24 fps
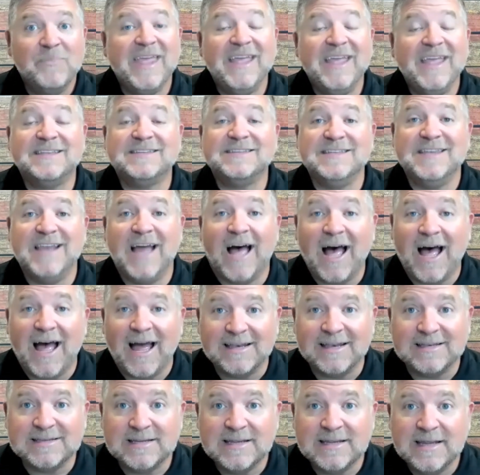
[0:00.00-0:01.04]
It's
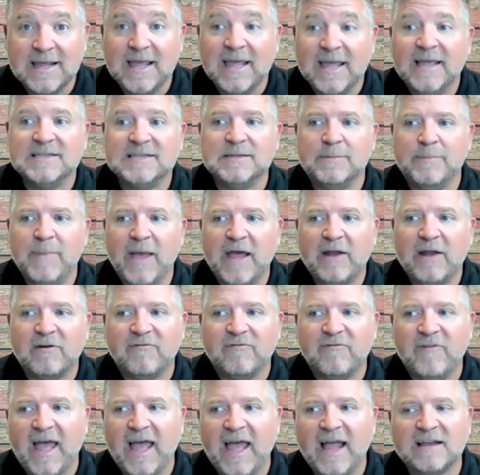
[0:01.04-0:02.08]
not. As a matter of
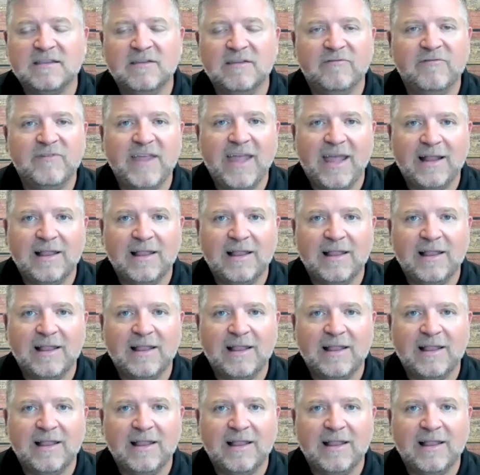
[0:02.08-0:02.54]
fact, the VA